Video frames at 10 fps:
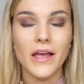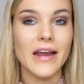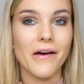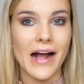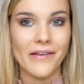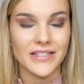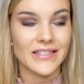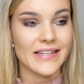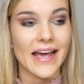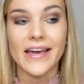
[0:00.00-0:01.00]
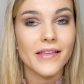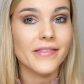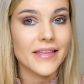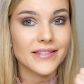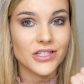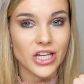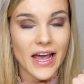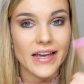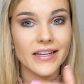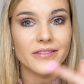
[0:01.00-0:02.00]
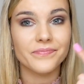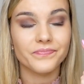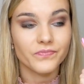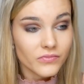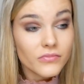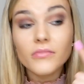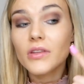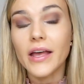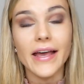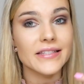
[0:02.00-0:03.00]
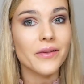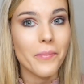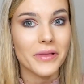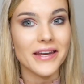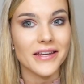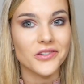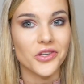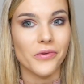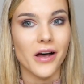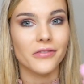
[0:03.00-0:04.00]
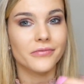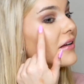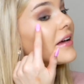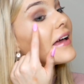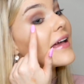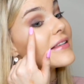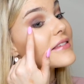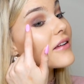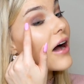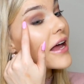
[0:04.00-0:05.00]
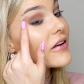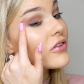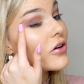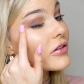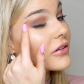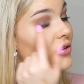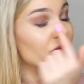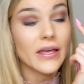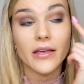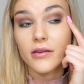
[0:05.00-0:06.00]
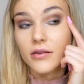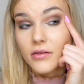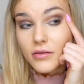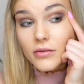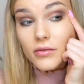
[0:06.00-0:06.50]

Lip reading: Now I have to say, this shade isn't blending too well. It's kind of gone a little bit